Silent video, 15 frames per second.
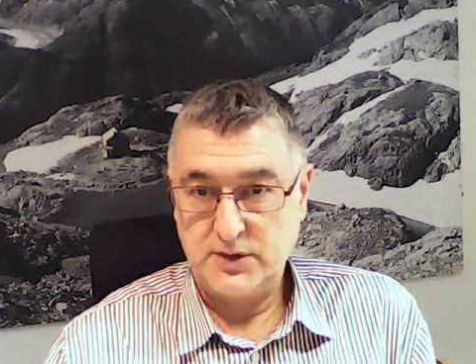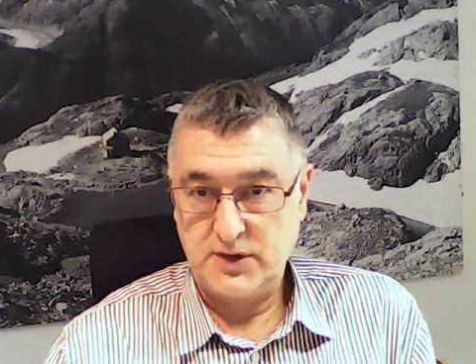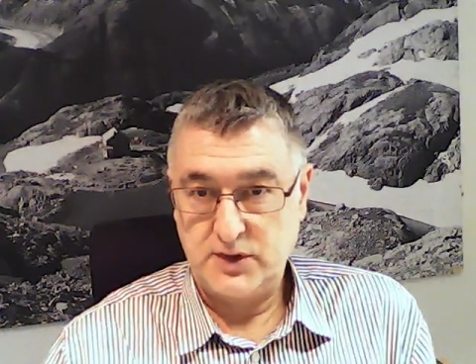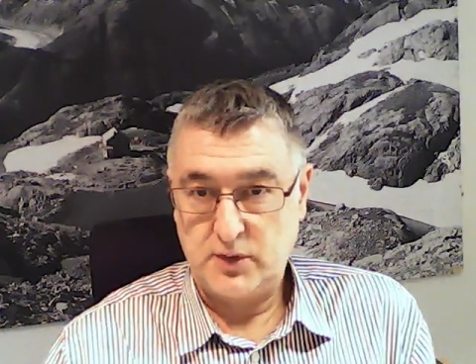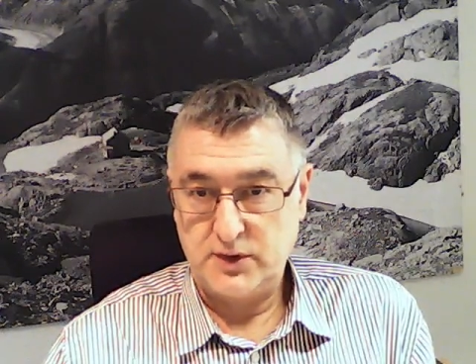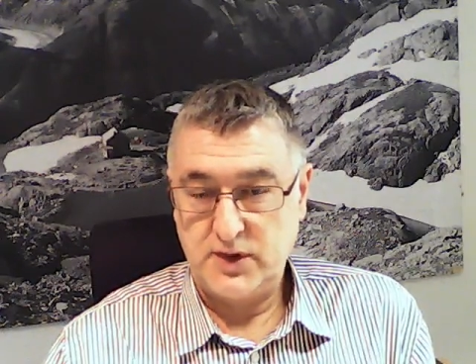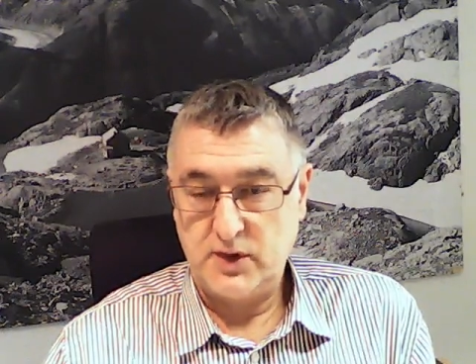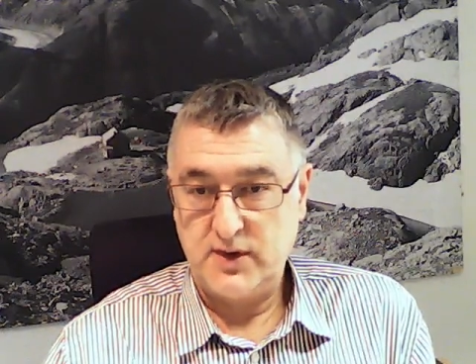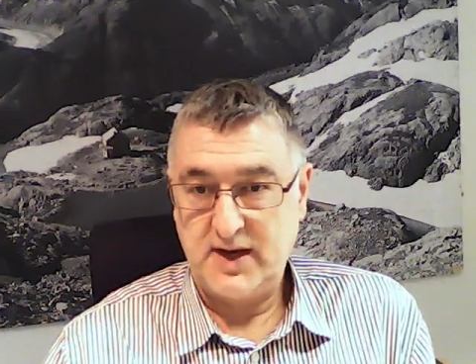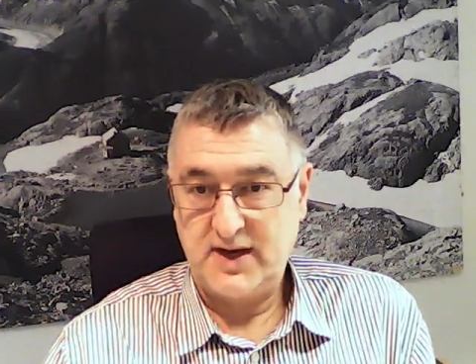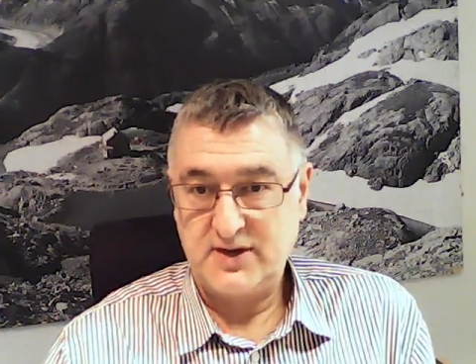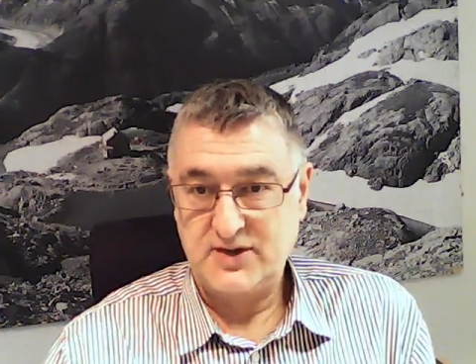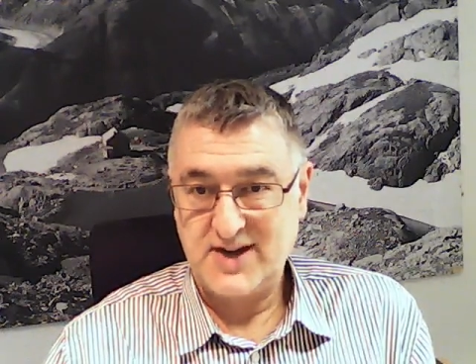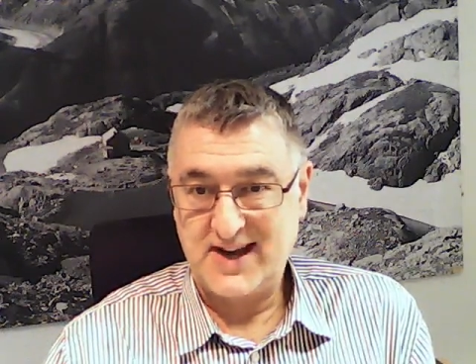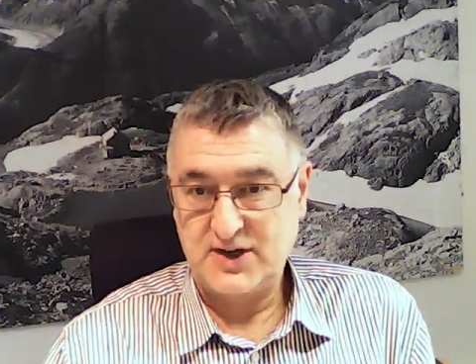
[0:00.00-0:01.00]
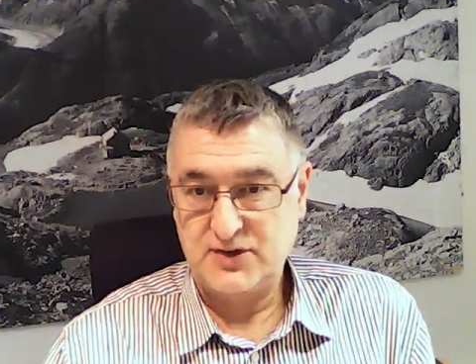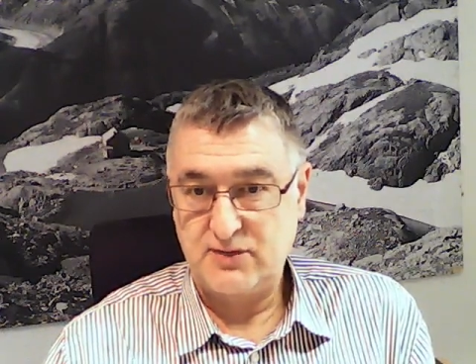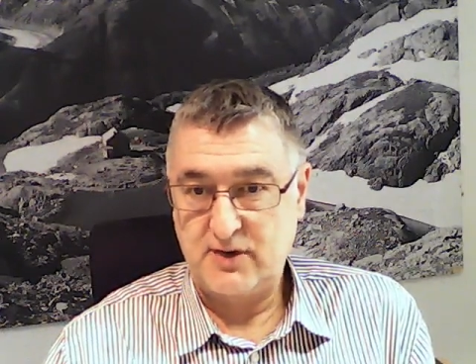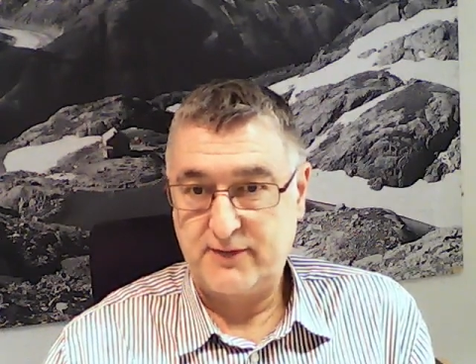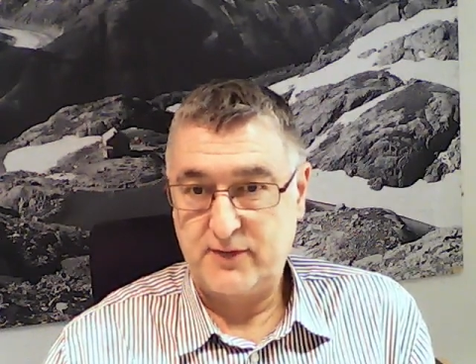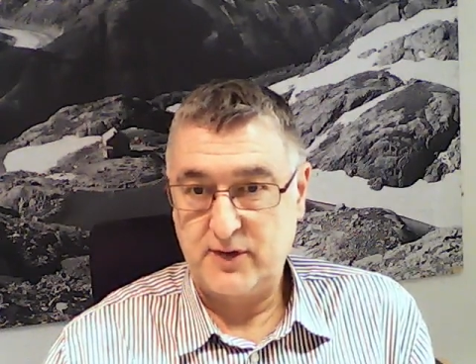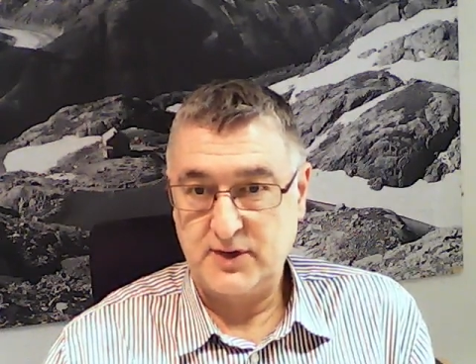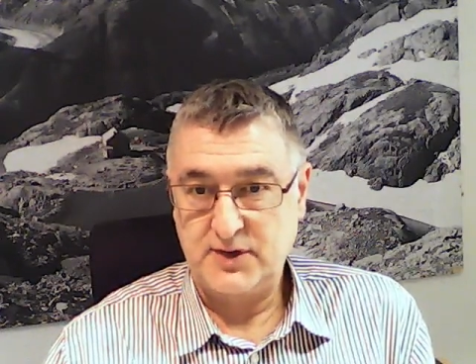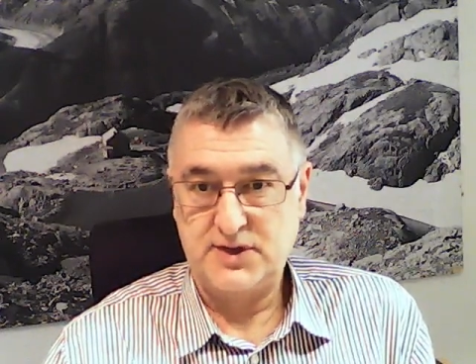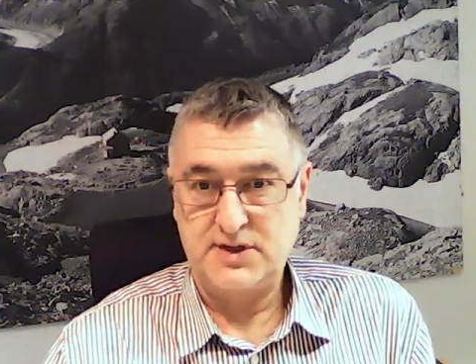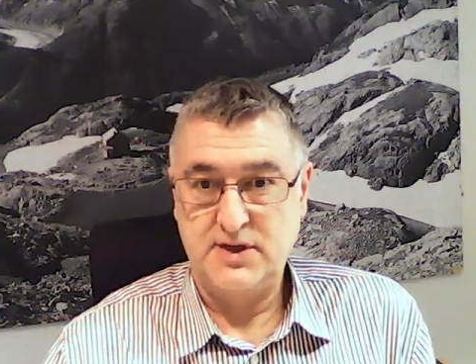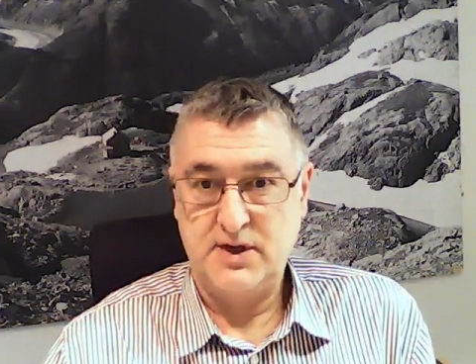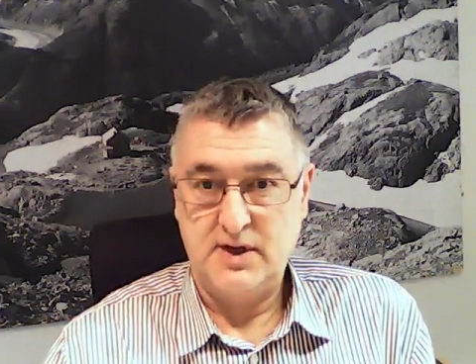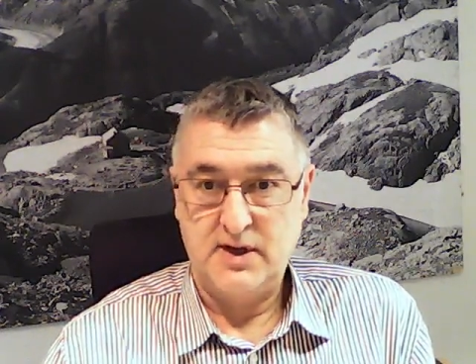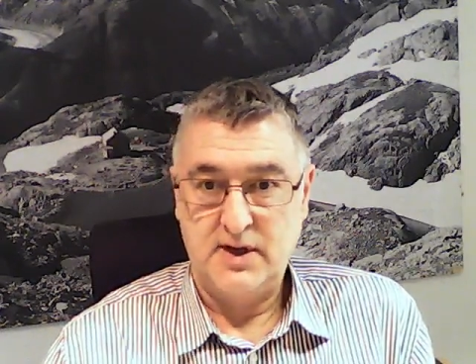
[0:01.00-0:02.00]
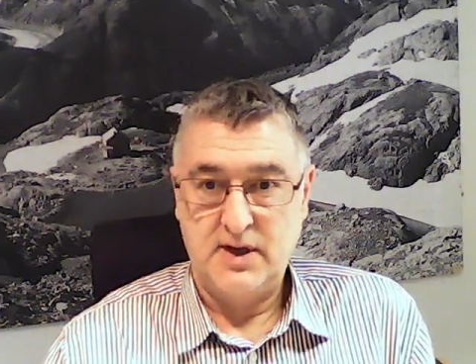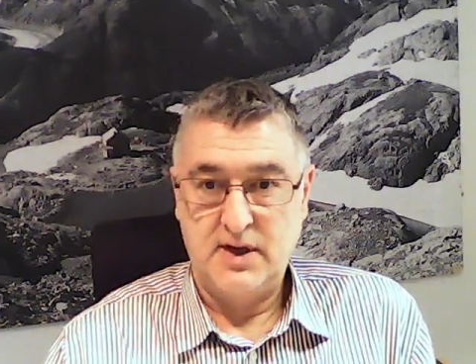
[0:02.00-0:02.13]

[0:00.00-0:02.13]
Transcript: which is your unique tax reference,